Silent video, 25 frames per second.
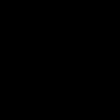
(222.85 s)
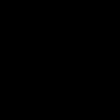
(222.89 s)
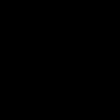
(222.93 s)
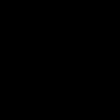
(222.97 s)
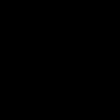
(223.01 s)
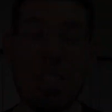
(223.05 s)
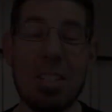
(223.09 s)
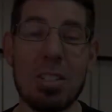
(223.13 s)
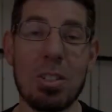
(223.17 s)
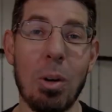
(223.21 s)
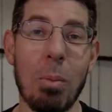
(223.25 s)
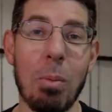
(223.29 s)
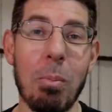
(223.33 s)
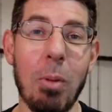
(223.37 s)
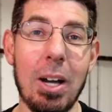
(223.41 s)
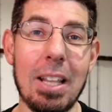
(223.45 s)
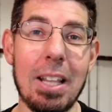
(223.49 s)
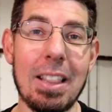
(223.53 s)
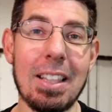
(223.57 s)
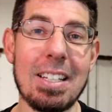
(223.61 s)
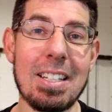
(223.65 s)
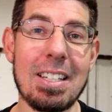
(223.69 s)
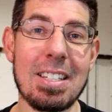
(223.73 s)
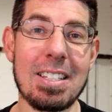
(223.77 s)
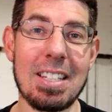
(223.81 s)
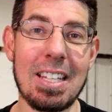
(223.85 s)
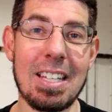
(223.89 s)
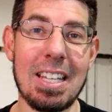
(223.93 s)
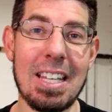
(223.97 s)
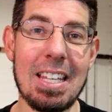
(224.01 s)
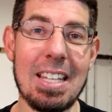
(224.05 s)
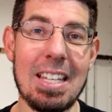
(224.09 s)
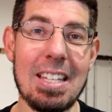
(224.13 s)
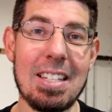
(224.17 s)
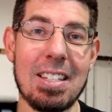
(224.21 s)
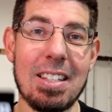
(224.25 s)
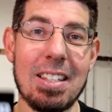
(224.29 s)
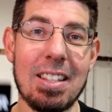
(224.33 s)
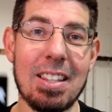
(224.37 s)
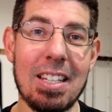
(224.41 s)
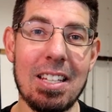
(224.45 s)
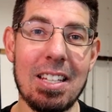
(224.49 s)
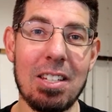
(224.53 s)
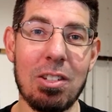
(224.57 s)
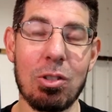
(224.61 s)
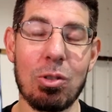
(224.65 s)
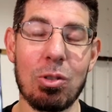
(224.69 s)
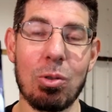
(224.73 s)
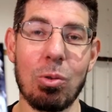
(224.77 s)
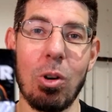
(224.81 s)
Next on my list is the
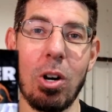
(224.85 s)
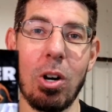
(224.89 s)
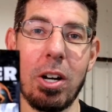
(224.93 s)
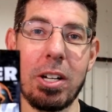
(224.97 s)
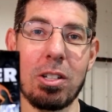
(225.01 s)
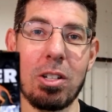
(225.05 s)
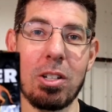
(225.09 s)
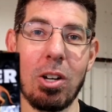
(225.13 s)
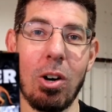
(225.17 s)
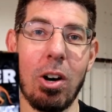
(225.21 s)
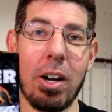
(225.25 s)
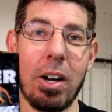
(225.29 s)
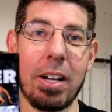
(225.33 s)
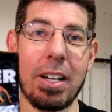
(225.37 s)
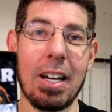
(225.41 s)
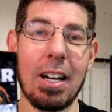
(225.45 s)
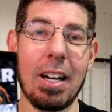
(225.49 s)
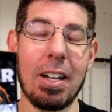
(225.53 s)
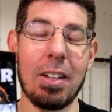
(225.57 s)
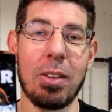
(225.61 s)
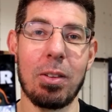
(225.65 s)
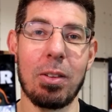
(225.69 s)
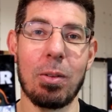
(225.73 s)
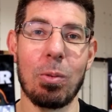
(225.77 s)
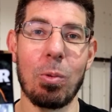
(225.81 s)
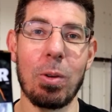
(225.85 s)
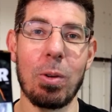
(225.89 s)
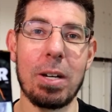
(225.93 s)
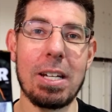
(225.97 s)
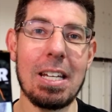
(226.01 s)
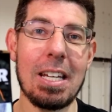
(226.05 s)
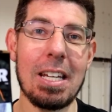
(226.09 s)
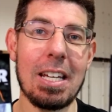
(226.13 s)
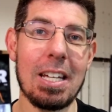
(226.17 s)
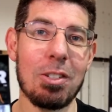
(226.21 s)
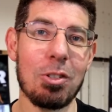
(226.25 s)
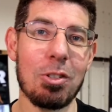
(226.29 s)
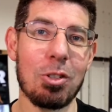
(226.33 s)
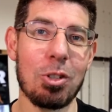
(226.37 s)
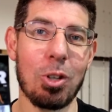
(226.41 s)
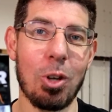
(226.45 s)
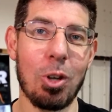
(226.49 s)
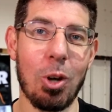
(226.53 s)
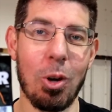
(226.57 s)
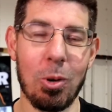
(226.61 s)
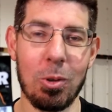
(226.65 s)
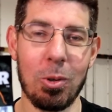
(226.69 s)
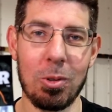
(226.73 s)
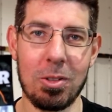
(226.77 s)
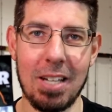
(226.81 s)
Strike Tiger 3-inch
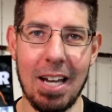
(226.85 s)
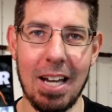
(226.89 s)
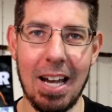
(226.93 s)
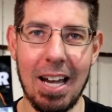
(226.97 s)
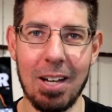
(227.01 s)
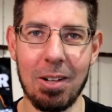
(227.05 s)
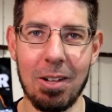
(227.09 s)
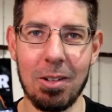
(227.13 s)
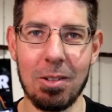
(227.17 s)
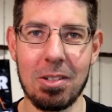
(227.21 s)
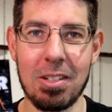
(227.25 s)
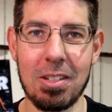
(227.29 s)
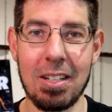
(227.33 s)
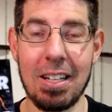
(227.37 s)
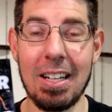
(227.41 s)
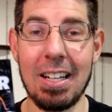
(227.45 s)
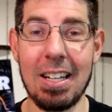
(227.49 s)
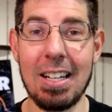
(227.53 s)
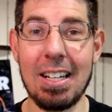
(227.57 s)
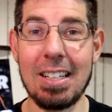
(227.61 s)
curl tails.